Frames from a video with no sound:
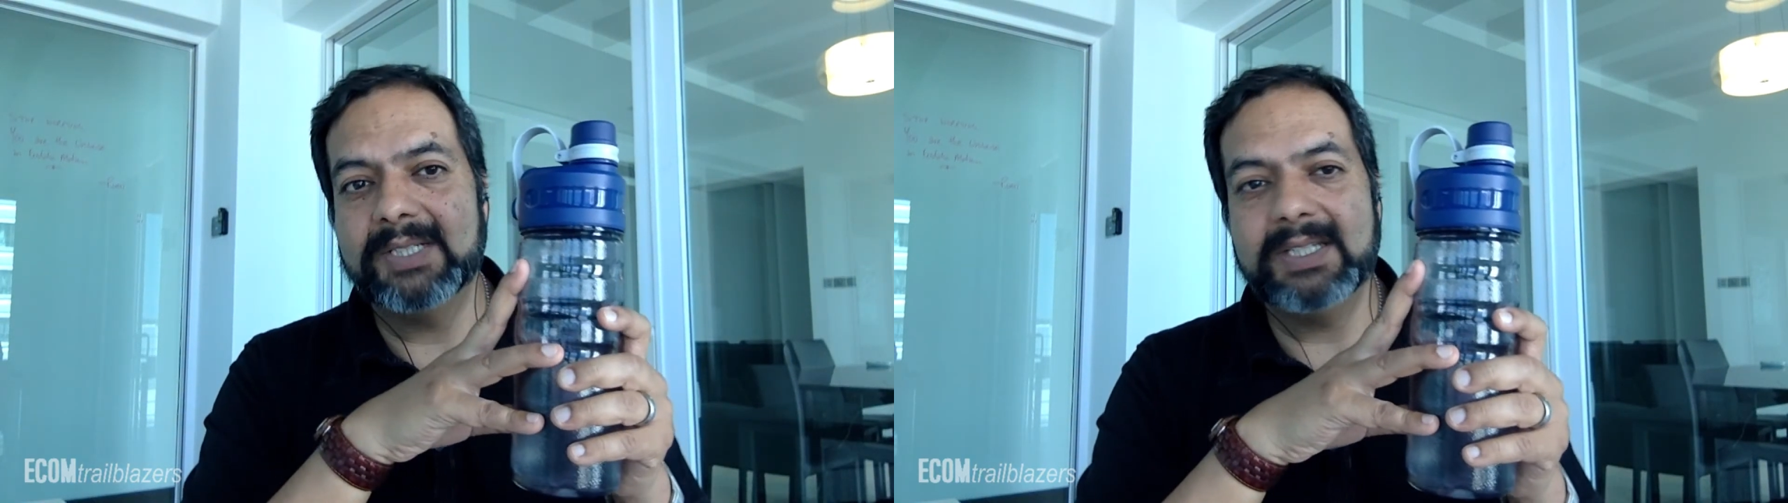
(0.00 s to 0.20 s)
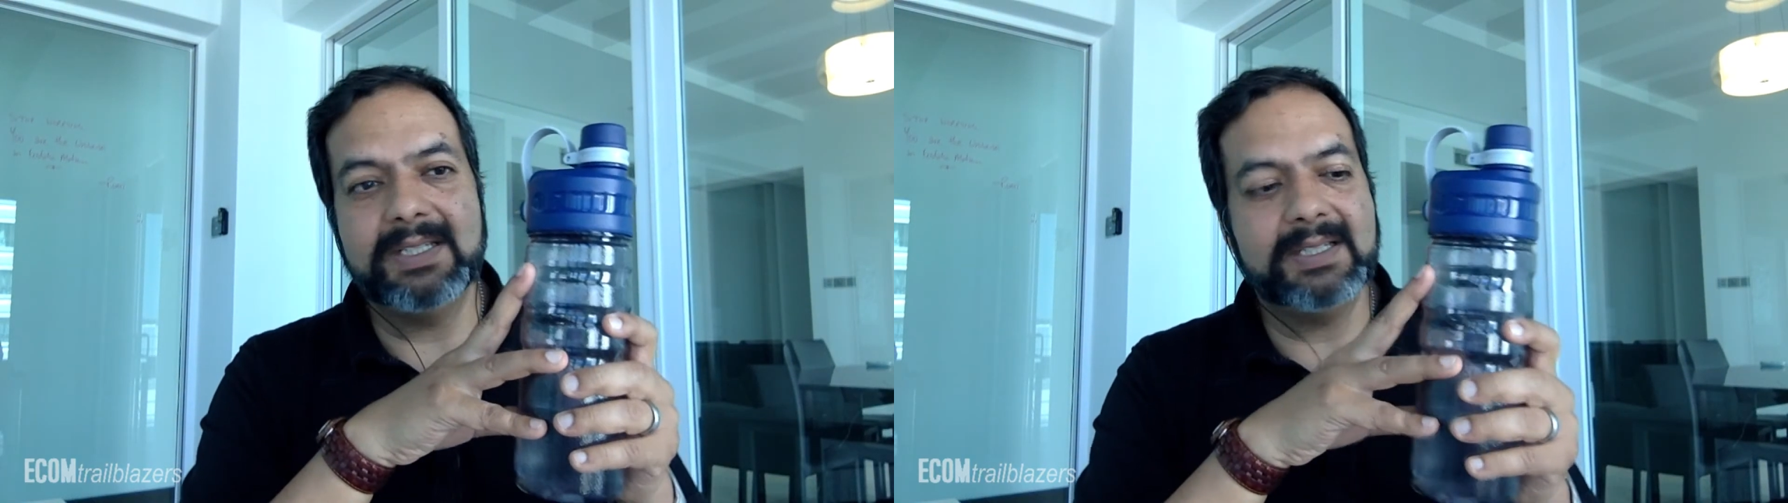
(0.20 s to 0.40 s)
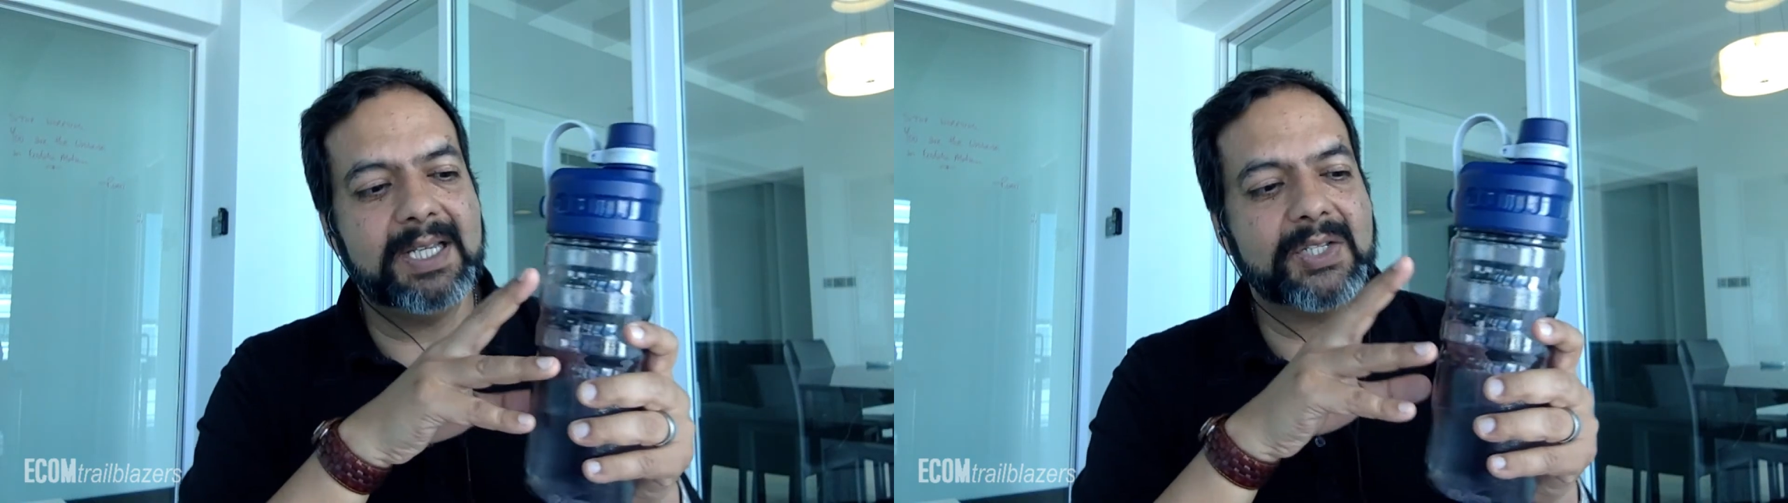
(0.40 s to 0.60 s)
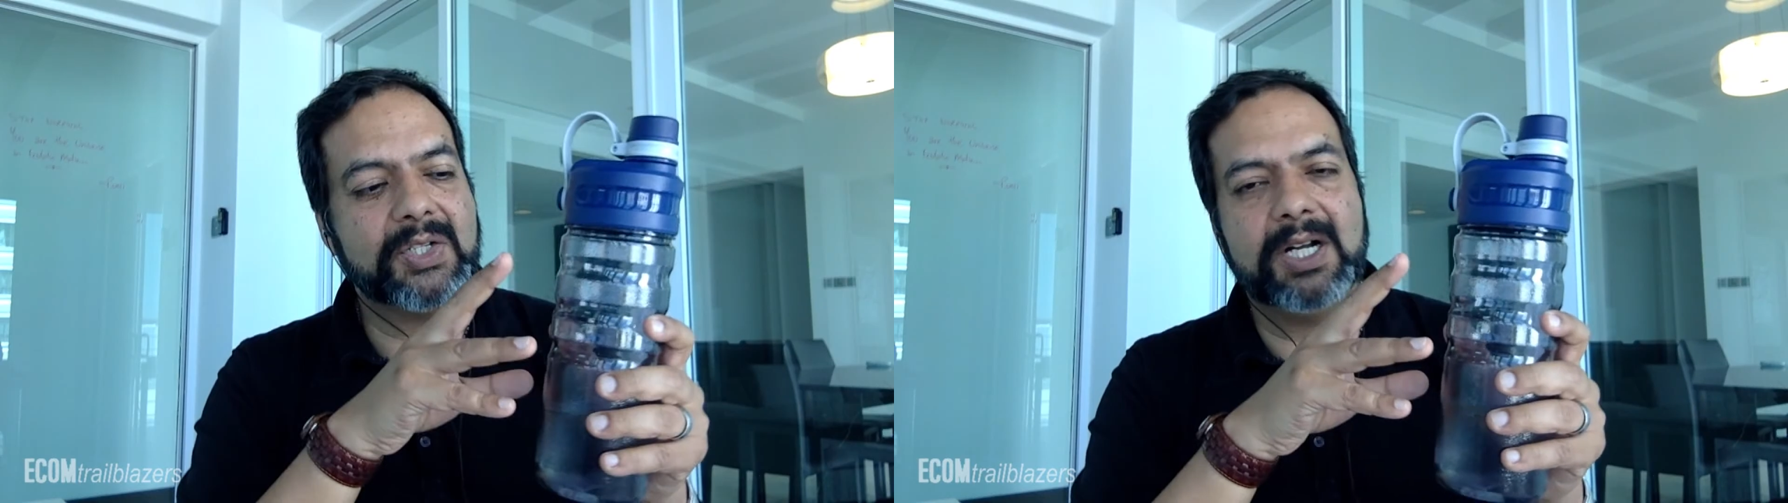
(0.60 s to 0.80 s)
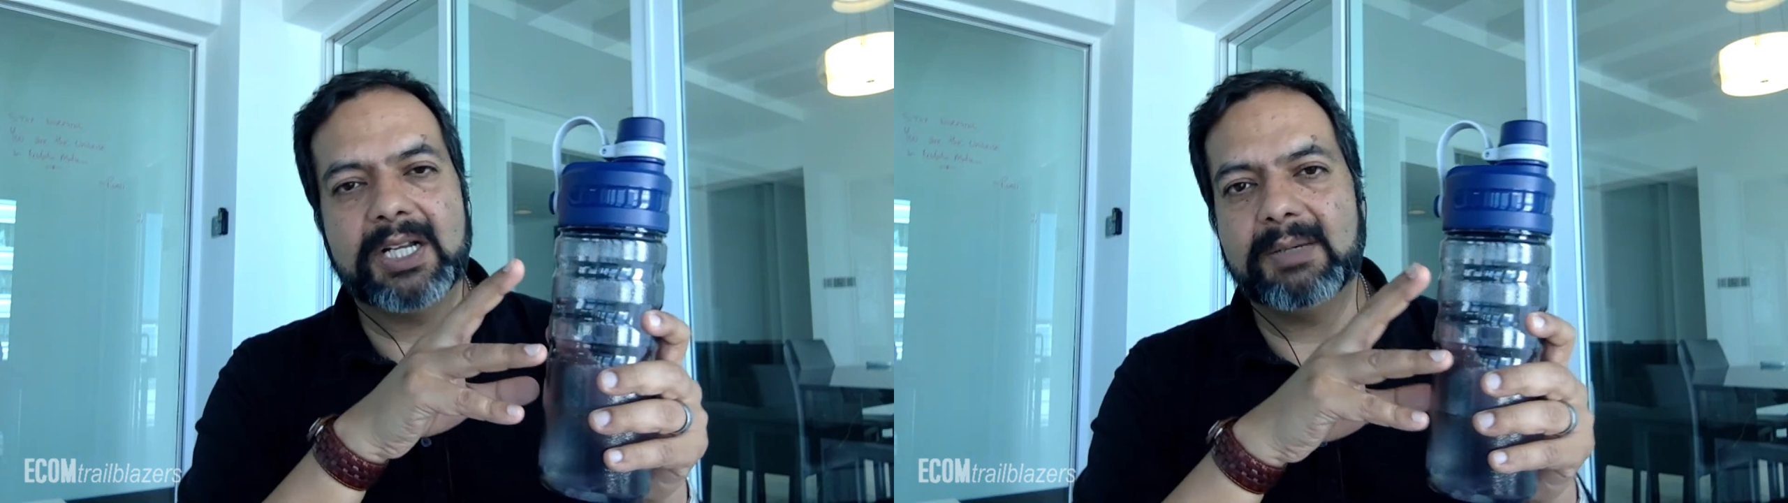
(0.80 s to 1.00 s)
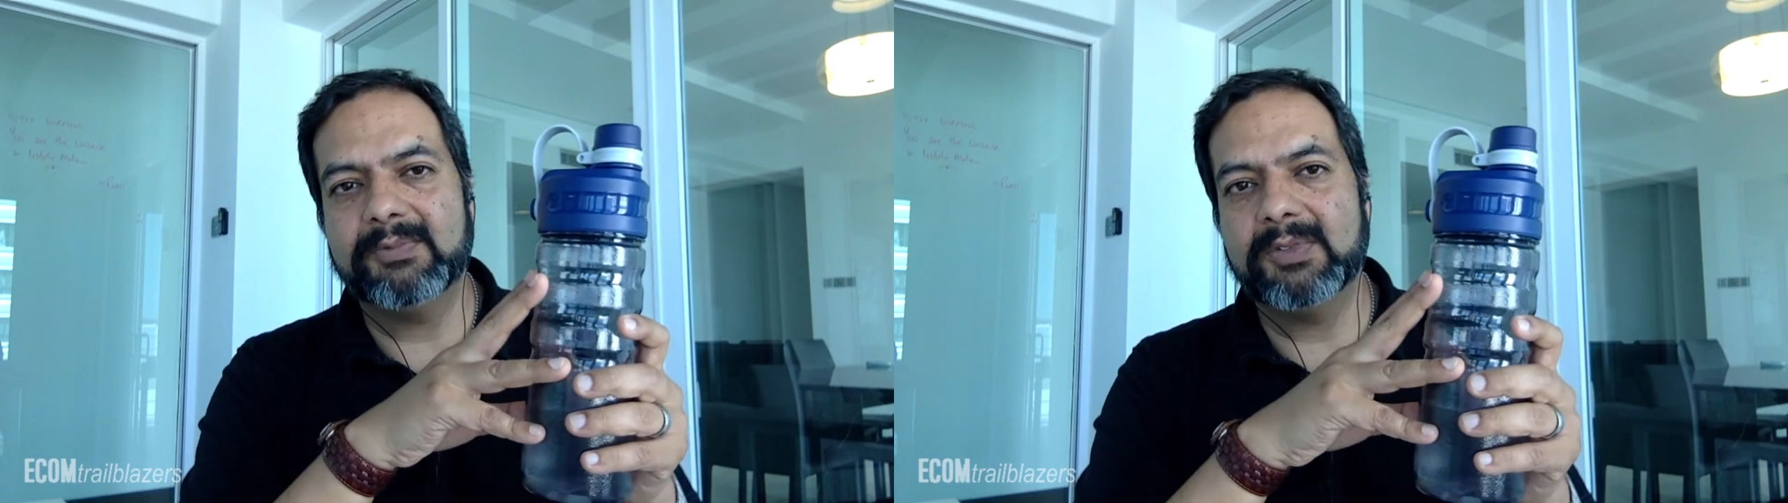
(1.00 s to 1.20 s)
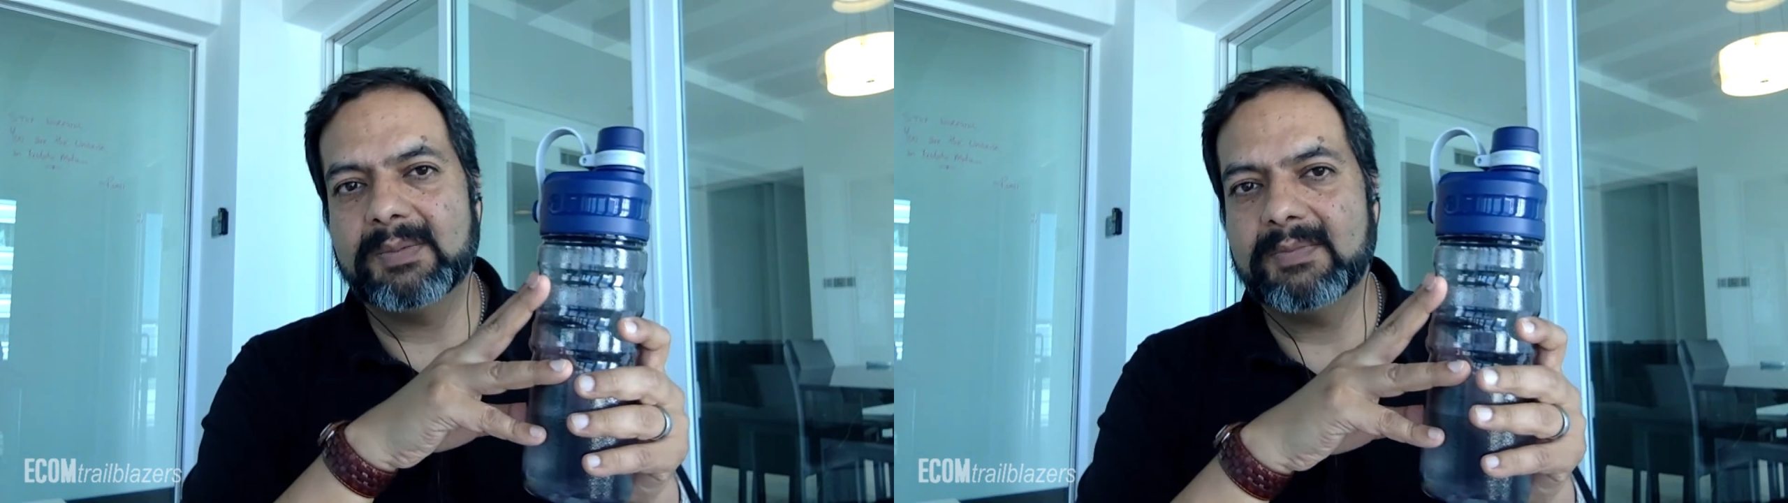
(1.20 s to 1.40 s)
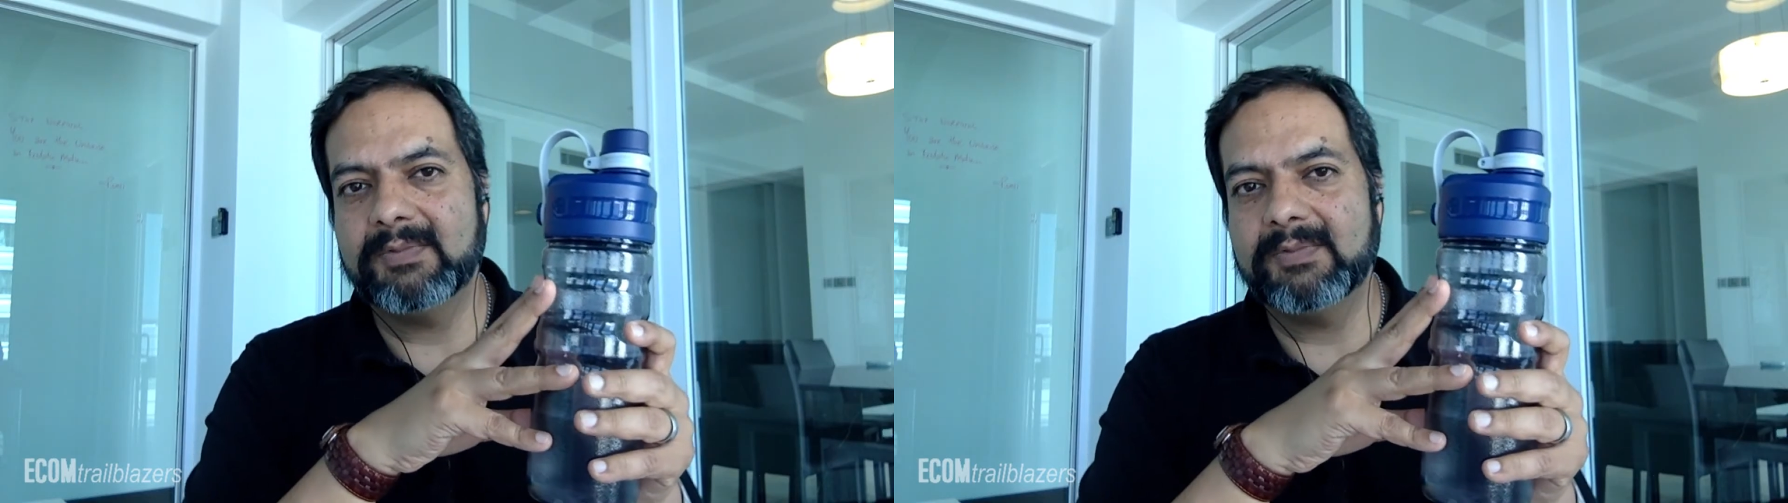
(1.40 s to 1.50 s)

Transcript: it has gone up from